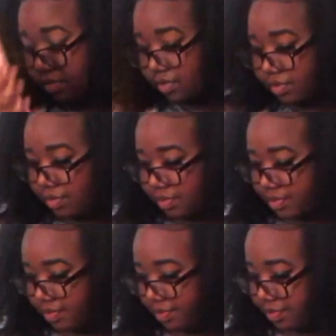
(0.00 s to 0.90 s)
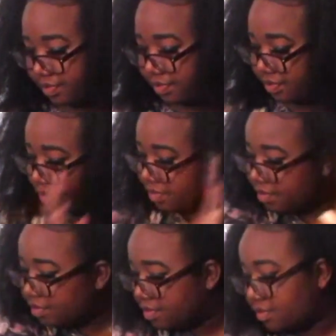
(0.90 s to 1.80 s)

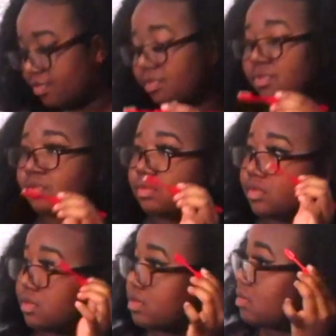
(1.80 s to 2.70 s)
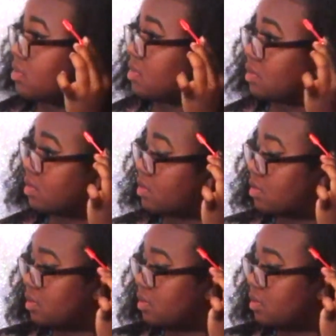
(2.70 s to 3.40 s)
Nobody speaks.